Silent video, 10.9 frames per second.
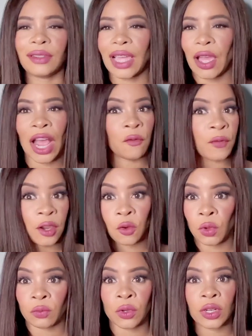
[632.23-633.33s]
I'll figure out
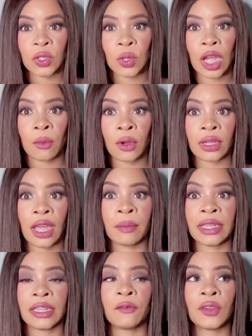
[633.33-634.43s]
what we're going to talk about. I
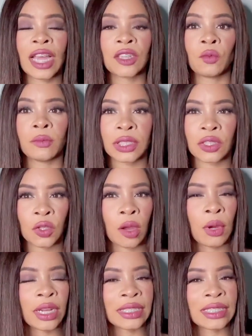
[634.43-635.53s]
mean, if you guys want me to talk
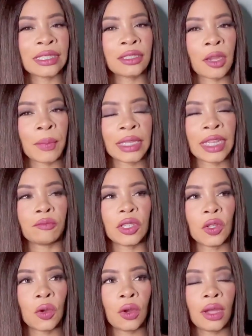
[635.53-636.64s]
about a certain topic, let me
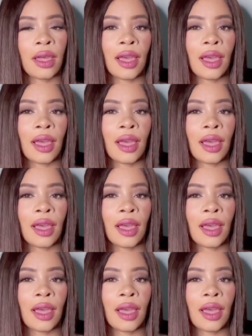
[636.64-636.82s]
know.